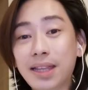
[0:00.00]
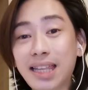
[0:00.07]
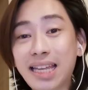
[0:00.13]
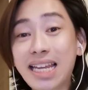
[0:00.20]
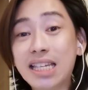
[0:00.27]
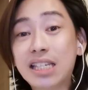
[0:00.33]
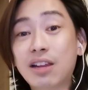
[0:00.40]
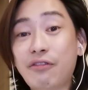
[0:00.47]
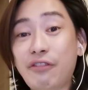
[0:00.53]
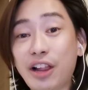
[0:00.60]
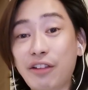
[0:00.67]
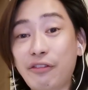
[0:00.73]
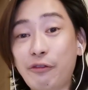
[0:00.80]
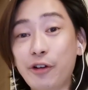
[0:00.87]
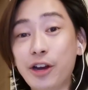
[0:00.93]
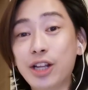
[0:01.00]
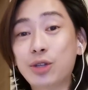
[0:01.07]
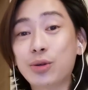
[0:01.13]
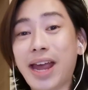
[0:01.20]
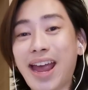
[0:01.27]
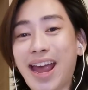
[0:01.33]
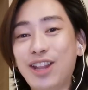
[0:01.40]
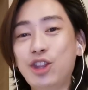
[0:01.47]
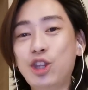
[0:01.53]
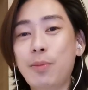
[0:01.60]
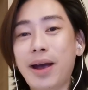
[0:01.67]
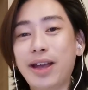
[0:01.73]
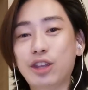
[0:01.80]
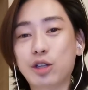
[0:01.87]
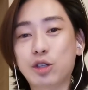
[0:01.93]
please feel free to head
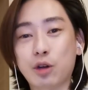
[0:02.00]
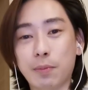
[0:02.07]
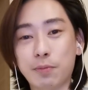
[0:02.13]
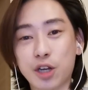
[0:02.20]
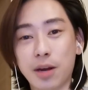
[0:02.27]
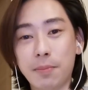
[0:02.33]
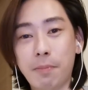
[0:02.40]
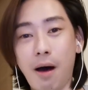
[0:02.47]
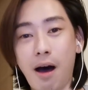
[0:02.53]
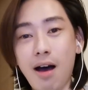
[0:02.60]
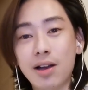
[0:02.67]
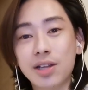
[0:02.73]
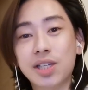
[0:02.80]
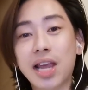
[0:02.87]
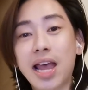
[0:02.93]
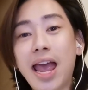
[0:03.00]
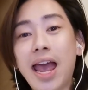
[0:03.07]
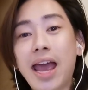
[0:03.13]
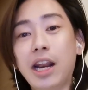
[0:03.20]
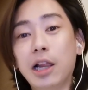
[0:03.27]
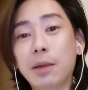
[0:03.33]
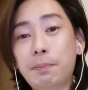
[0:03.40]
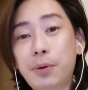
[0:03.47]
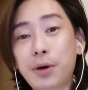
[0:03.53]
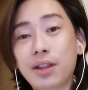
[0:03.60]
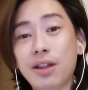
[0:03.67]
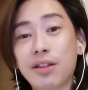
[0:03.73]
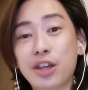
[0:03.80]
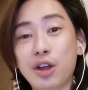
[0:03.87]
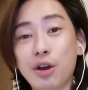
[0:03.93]
to my description box and I'll
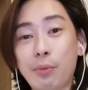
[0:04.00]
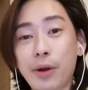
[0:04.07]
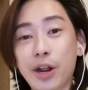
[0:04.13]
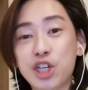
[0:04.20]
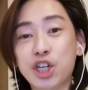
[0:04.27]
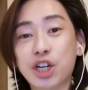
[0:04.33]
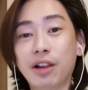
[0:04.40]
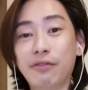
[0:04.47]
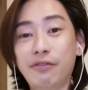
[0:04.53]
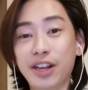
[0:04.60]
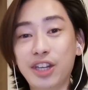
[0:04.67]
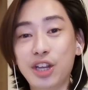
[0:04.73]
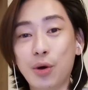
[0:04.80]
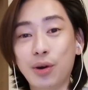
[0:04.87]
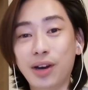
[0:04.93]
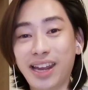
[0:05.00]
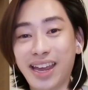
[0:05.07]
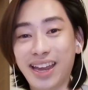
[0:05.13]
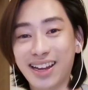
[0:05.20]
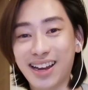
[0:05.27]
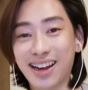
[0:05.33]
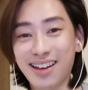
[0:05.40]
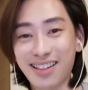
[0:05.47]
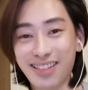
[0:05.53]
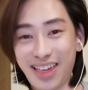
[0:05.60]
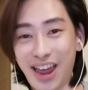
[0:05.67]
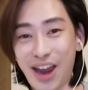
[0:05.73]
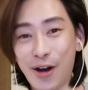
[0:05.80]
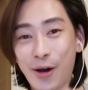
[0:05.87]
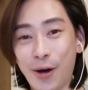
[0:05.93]
put the original video link
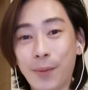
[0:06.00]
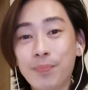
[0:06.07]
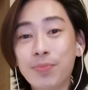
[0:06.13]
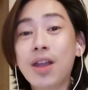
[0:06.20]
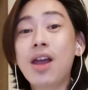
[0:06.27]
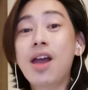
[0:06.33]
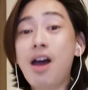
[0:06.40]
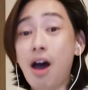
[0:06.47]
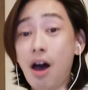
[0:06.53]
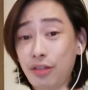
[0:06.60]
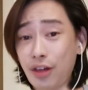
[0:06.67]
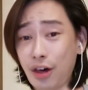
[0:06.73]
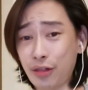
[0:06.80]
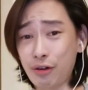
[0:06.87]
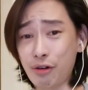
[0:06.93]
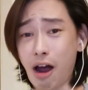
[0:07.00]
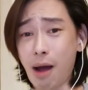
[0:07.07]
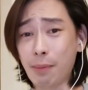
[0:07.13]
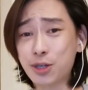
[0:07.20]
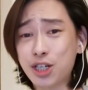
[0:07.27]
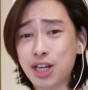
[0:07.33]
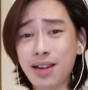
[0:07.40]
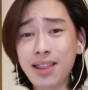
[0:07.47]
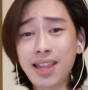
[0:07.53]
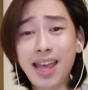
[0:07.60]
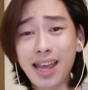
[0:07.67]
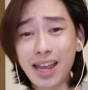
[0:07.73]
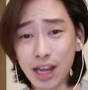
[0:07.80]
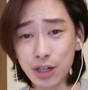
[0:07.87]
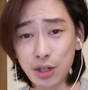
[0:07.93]
there. Another option
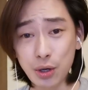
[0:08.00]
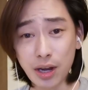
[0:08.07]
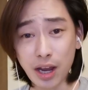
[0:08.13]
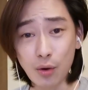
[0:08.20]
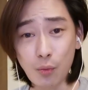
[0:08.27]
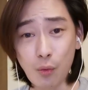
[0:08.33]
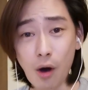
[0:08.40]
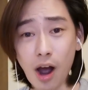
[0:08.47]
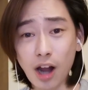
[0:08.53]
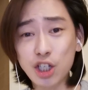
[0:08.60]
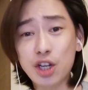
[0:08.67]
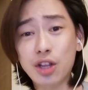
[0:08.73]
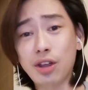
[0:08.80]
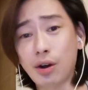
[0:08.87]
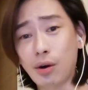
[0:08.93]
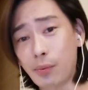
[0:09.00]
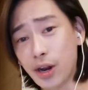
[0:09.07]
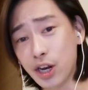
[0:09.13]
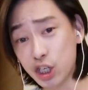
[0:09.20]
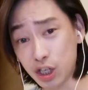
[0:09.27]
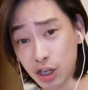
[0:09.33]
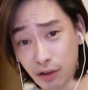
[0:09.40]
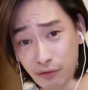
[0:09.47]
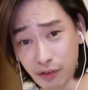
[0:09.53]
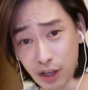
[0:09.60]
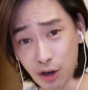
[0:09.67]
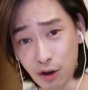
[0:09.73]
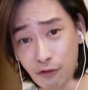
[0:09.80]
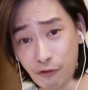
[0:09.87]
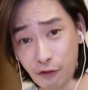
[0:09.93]
is you can watch the original
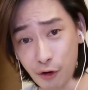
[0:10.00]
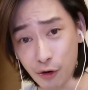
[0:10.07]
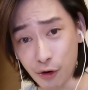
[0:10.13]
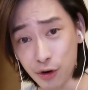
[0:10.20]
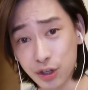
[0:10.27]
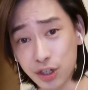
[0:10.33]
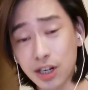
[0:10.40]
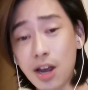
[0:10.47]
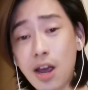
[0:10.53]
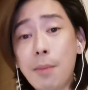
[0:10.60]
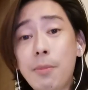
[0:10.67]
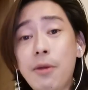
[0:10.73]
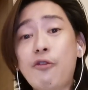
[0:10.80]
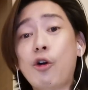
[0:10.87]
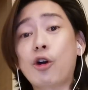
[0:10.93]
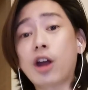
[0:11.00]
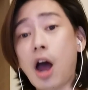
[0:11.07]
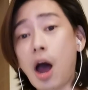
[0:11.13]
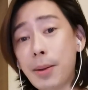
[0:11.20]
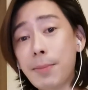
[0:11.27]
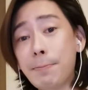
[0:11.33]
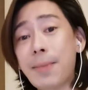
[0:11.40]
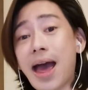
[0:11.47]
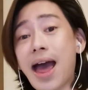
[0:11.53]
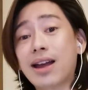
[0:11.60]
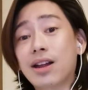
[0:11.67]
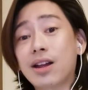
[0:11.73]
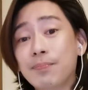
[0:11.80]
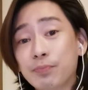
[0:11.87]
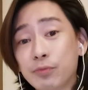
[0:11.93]
video first before coming
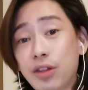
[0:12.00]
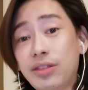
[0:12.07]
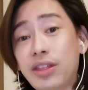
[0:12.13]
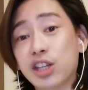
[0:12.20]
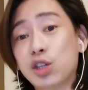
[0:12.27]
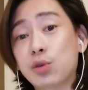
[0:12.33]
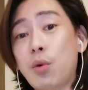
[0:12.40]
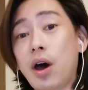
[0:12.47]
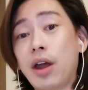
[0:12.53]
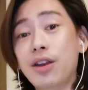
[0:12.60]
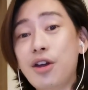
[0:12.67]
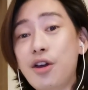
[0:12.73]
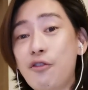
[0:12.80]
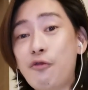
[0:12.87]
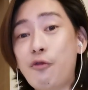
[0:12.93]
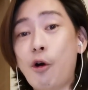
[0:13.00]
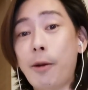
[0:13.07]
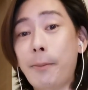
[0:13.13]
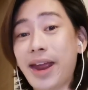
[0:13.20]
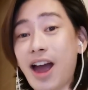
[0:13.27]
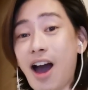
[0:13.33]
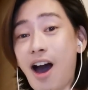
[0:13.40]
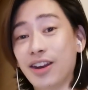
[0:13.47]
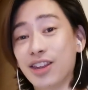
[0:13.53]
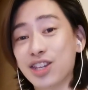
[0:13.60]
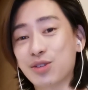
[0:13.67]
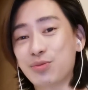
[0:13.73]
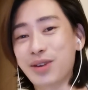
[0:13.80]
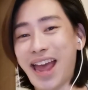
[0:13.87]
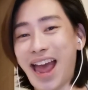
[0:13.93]
back to this one for my
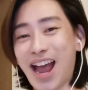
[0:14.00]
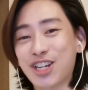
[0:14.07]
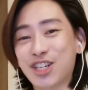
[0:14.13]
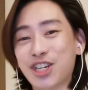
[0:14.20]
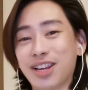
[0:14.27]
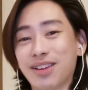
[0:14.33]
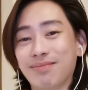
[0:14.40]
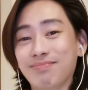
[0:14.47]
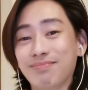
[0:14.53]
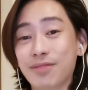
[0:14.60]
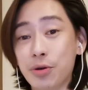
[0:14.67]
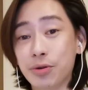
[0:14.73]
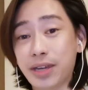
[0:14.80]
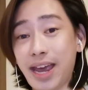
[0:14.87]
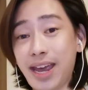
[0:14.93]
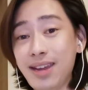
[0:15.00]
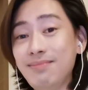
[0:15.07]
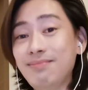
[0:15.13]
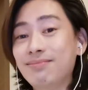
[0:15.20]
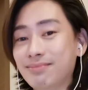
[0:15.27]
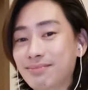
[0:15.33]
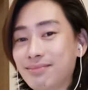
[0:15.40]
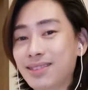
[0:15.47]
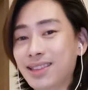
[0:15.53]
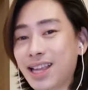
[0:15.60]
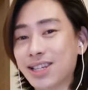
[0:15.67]
honest reaction. Okay,